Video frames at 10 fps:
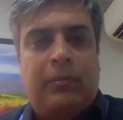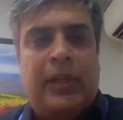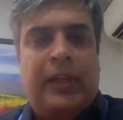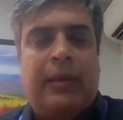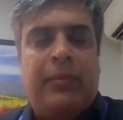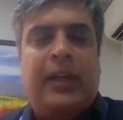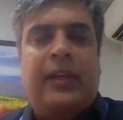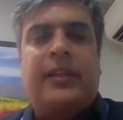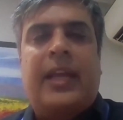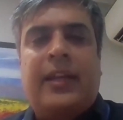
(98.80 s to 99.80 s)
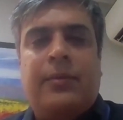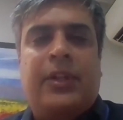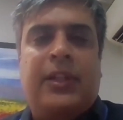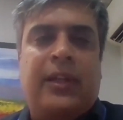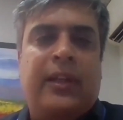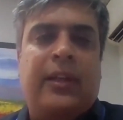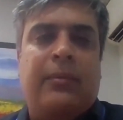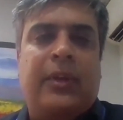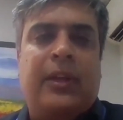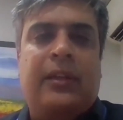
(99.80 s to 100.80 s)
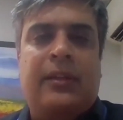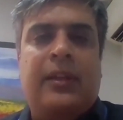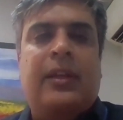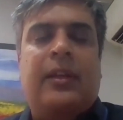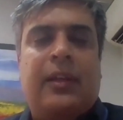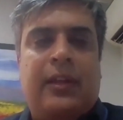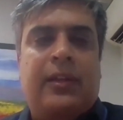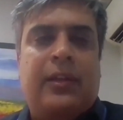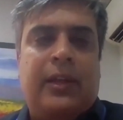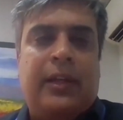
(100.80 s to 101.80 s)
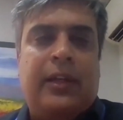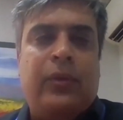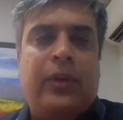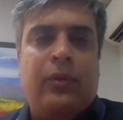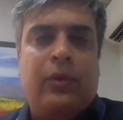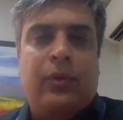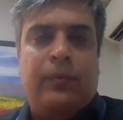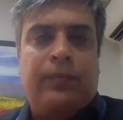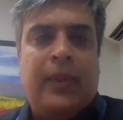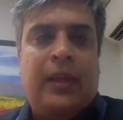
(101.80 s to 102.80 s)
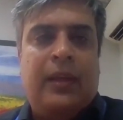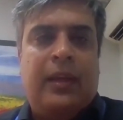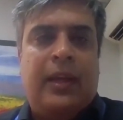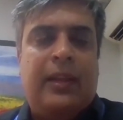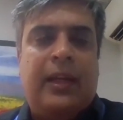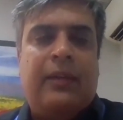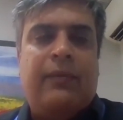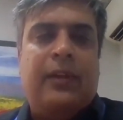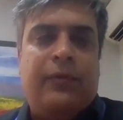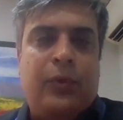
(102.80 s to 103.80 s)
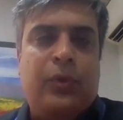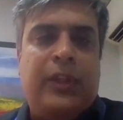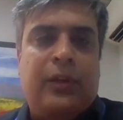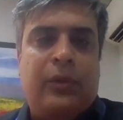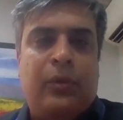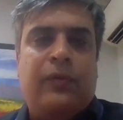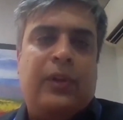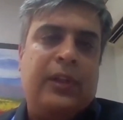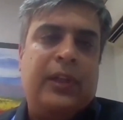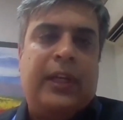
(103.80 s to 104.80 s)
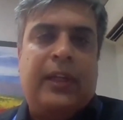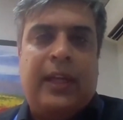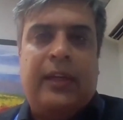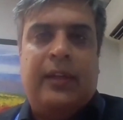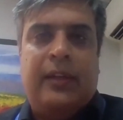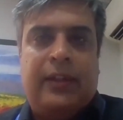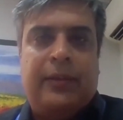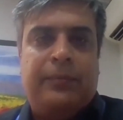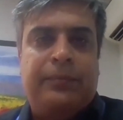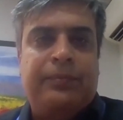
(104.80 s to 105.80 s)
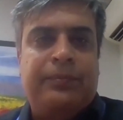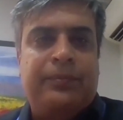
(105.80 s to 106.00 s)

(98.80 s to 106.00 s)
bulk chemicals and specialty chemicals is continuing to grow and that will fuel the growth for the entire industry